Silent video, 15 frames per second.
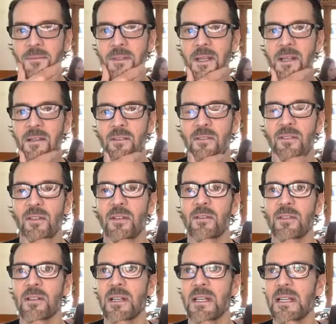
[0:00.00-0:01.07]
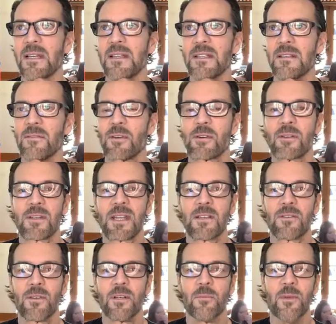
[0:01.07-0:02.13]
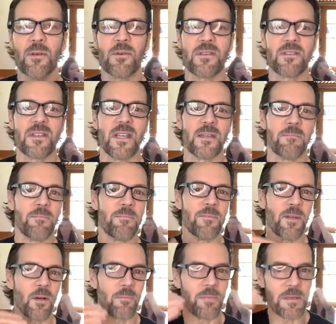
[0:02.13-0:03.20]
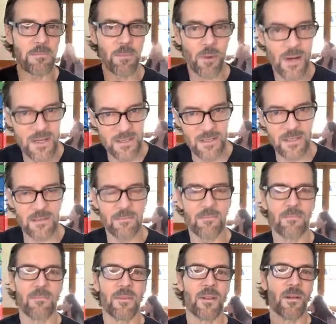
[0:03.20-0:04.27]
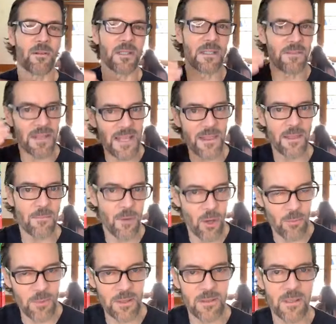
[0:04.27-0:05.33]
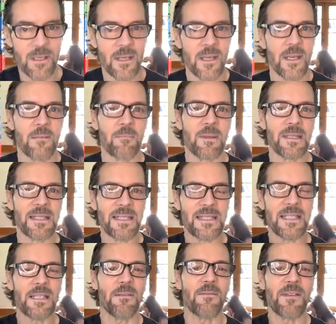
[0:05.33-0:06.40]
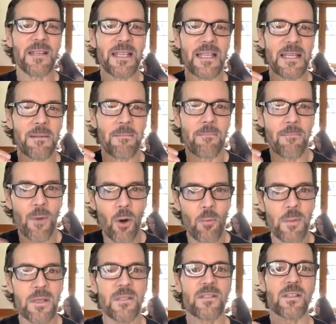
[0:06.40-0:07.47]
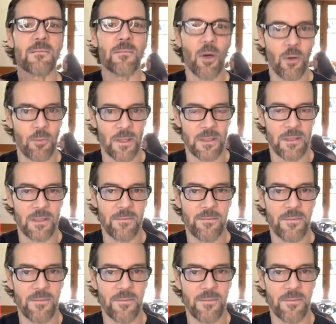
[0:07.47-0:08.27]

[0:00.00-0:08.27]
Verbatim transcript: And so you know, I had never heard that term. We always say you know, be present, you know, live in the moment, but live moment to moment.